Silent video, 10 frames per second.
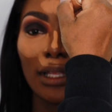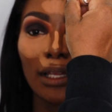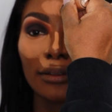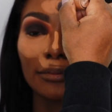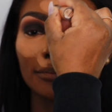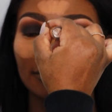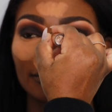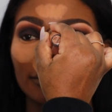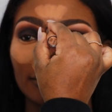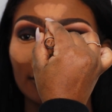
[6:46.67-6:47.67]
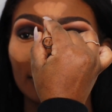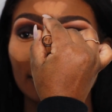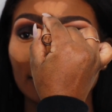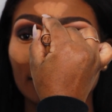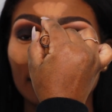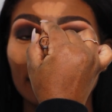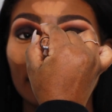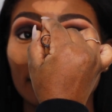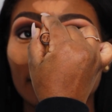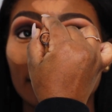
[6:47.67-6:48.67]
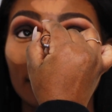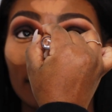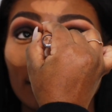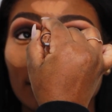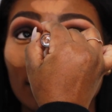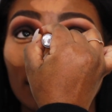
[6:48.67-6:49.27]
on her forehead, as well as her